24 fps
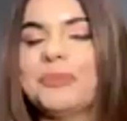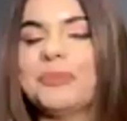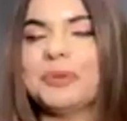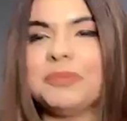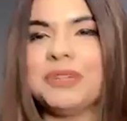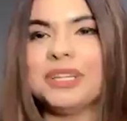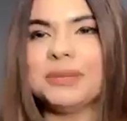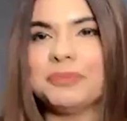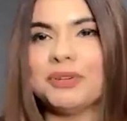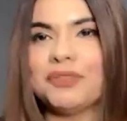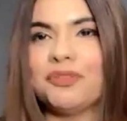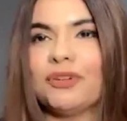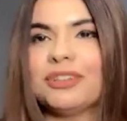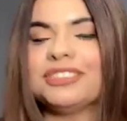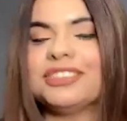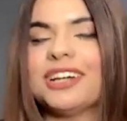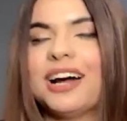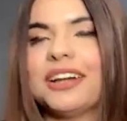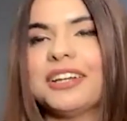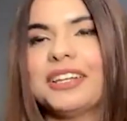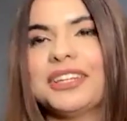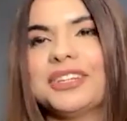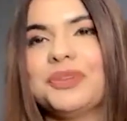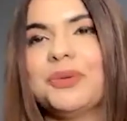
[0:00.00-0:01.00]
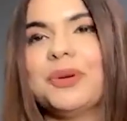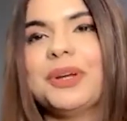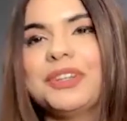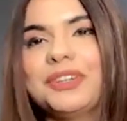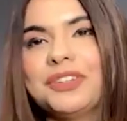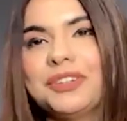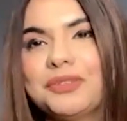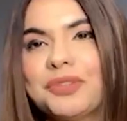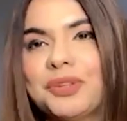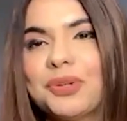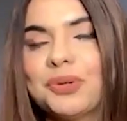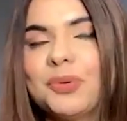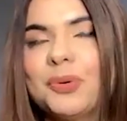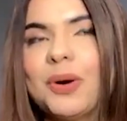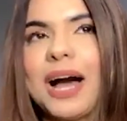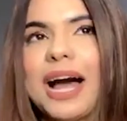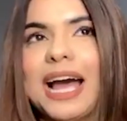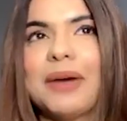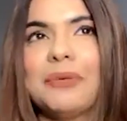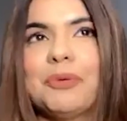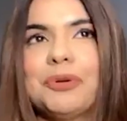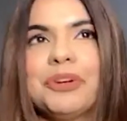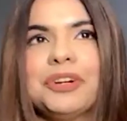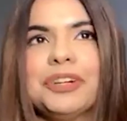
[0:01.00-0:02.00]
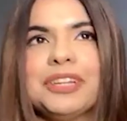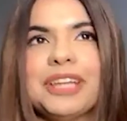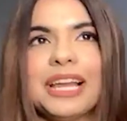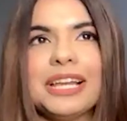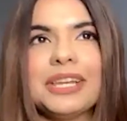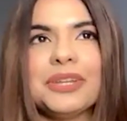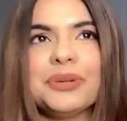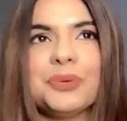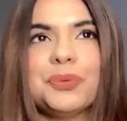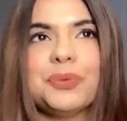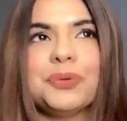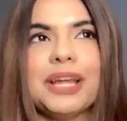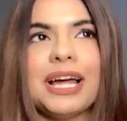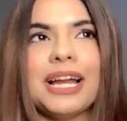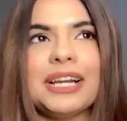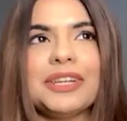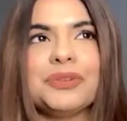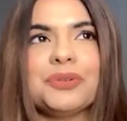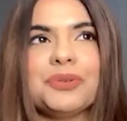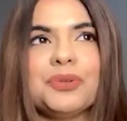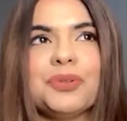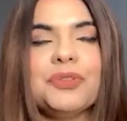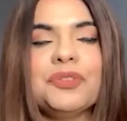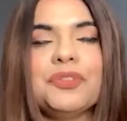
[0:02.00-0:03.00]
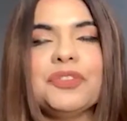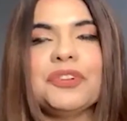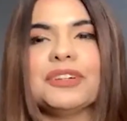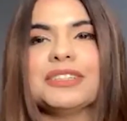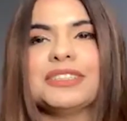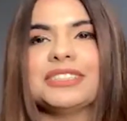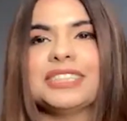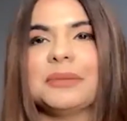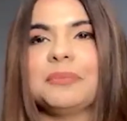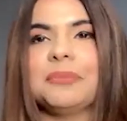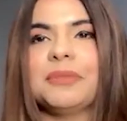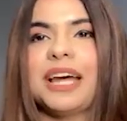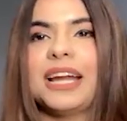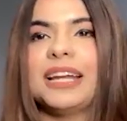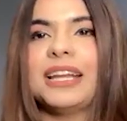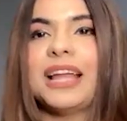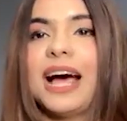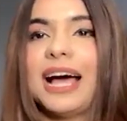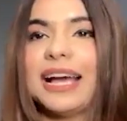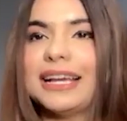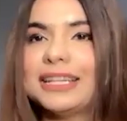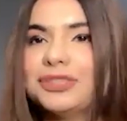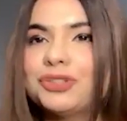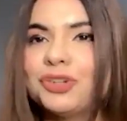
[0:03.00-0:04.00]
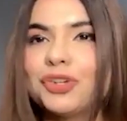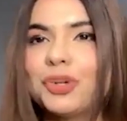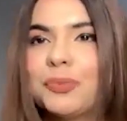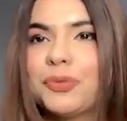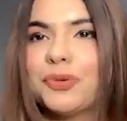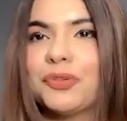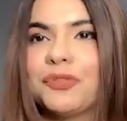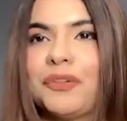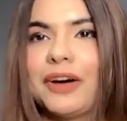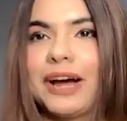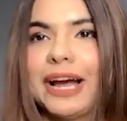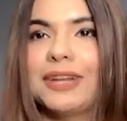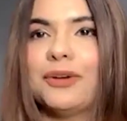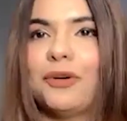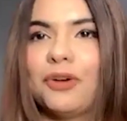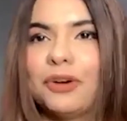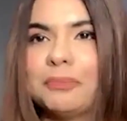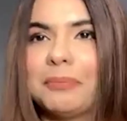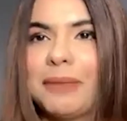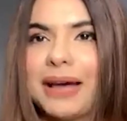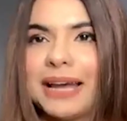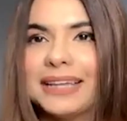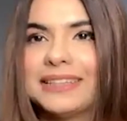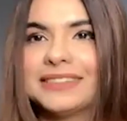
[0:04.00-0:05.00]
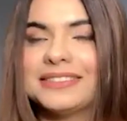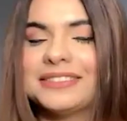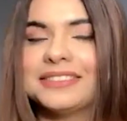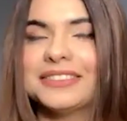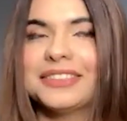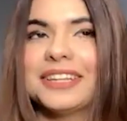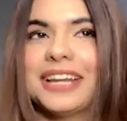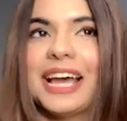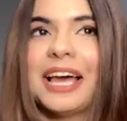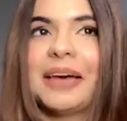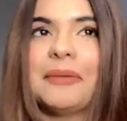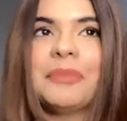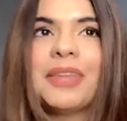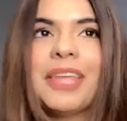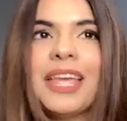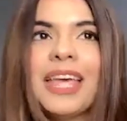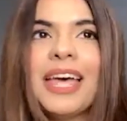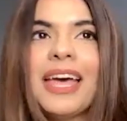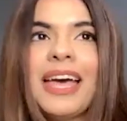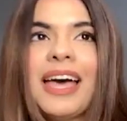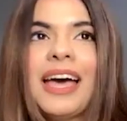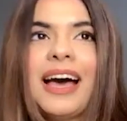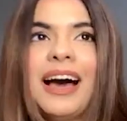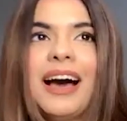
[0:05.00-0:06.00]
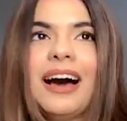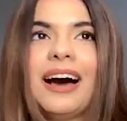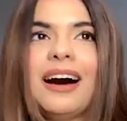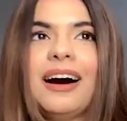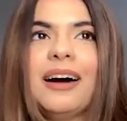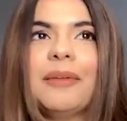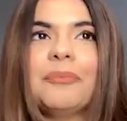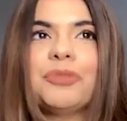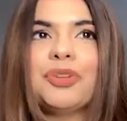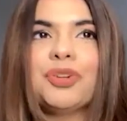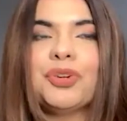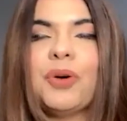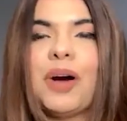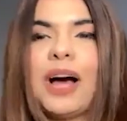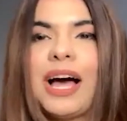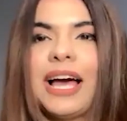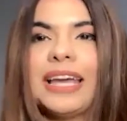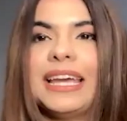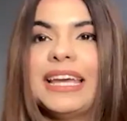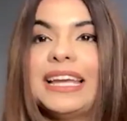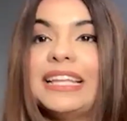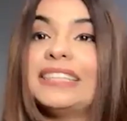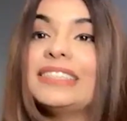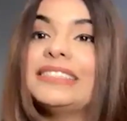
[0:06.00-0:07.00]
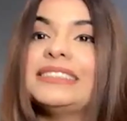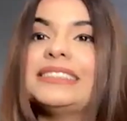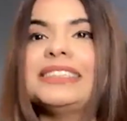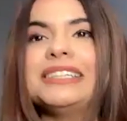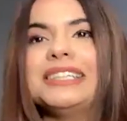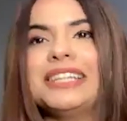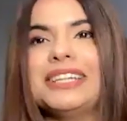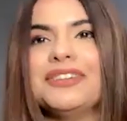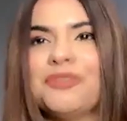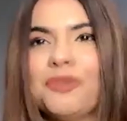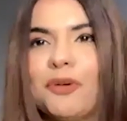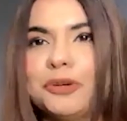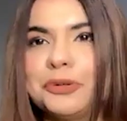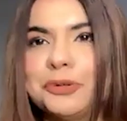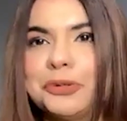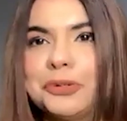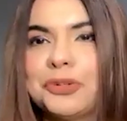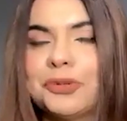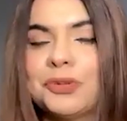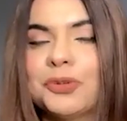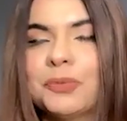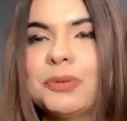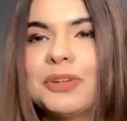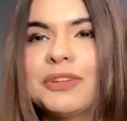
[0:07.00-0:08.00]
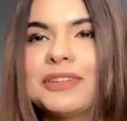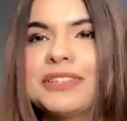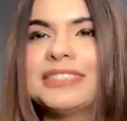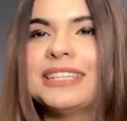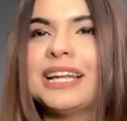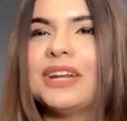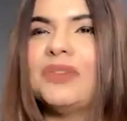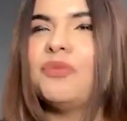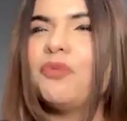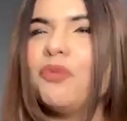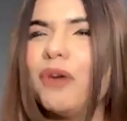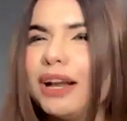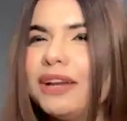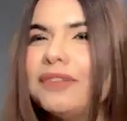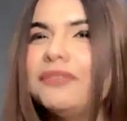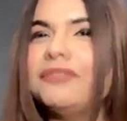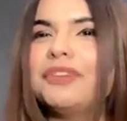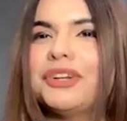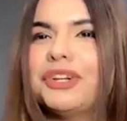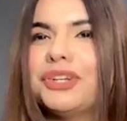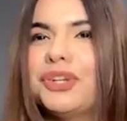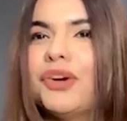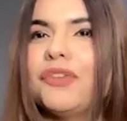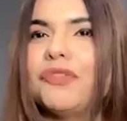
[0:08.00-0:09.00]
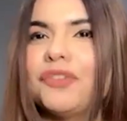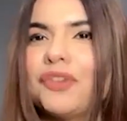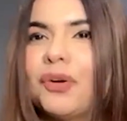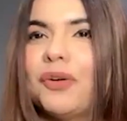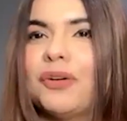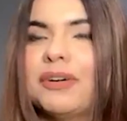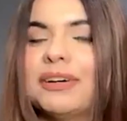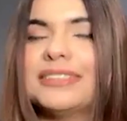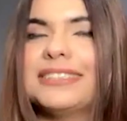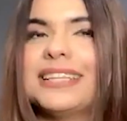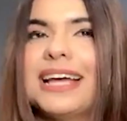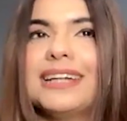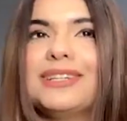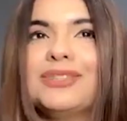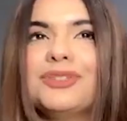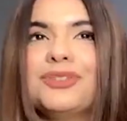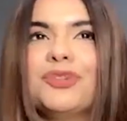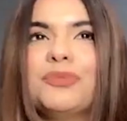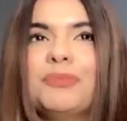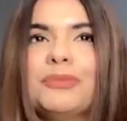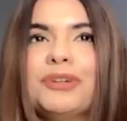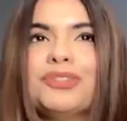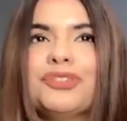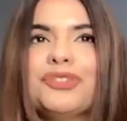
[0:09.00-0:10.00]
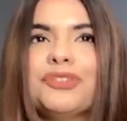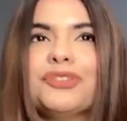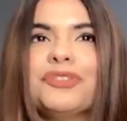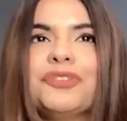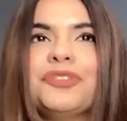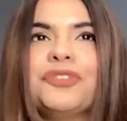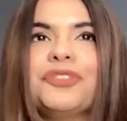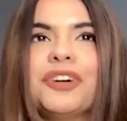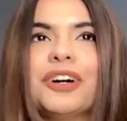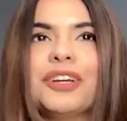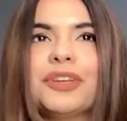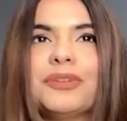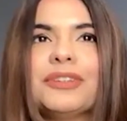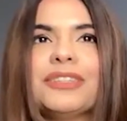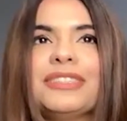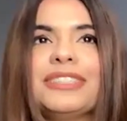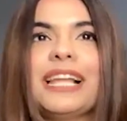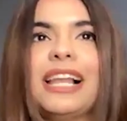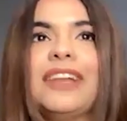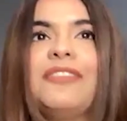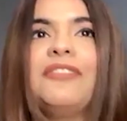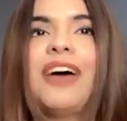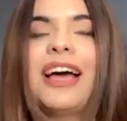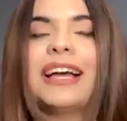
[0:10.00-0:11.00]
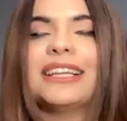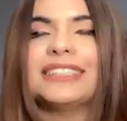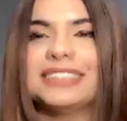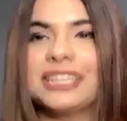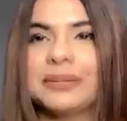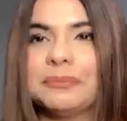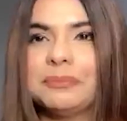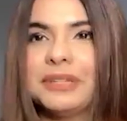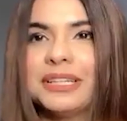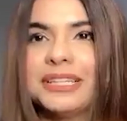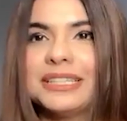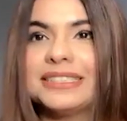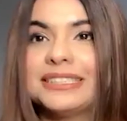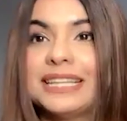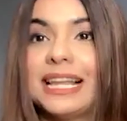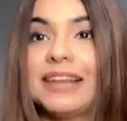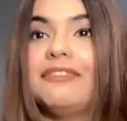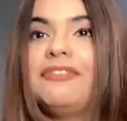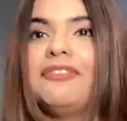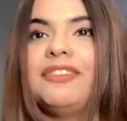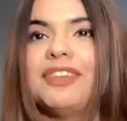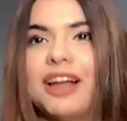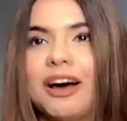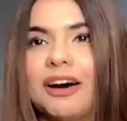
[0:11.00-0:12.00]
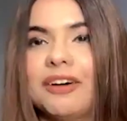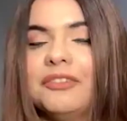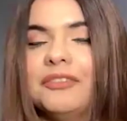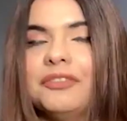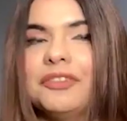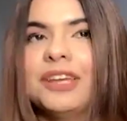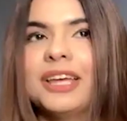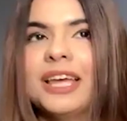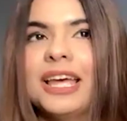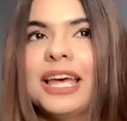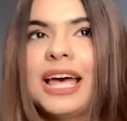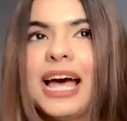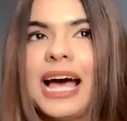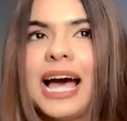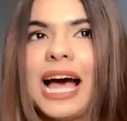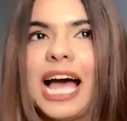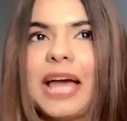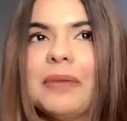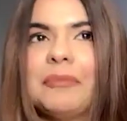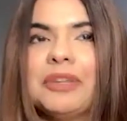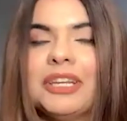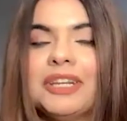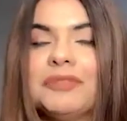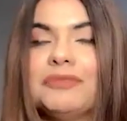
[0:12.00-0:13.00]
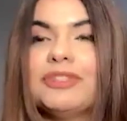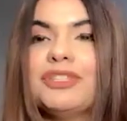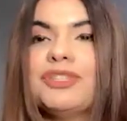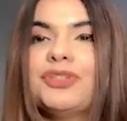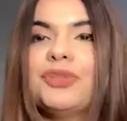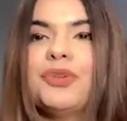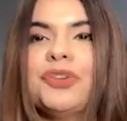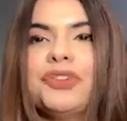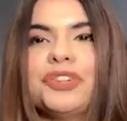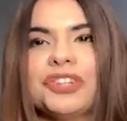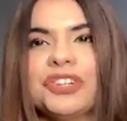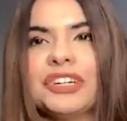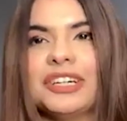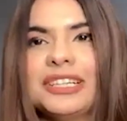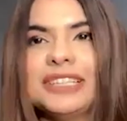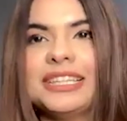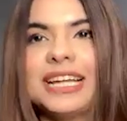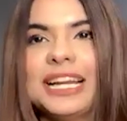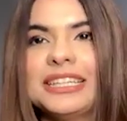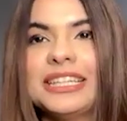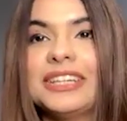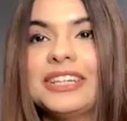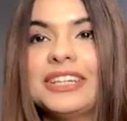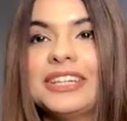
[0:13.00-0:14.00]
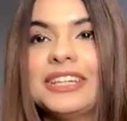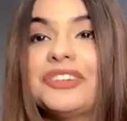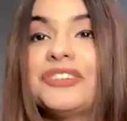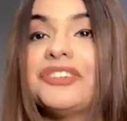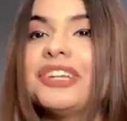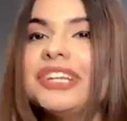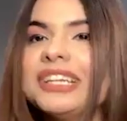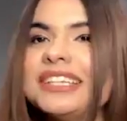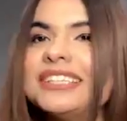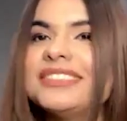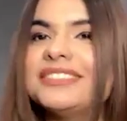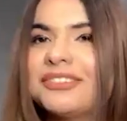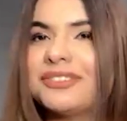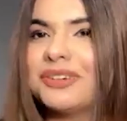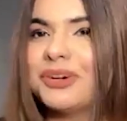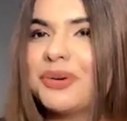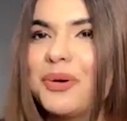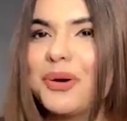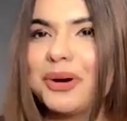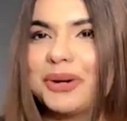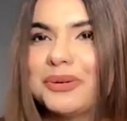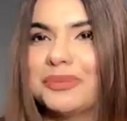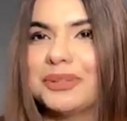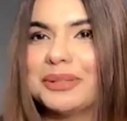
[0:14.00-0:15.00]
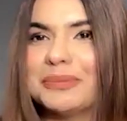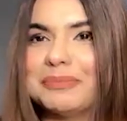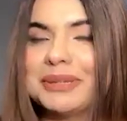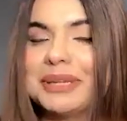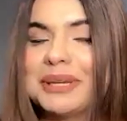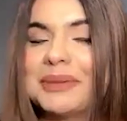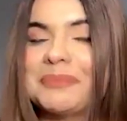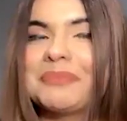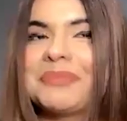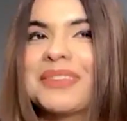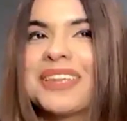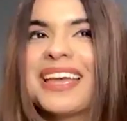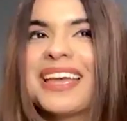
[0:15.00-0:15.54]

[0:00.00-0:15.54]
Prableen, before starting your interview, I want to tell you that, the first time that I saw your profile on my Instagram, I instantly followed you because that one video of yours had so much of, self-acceptance, self-love. I mean, it was so real that it really struck a chord with me.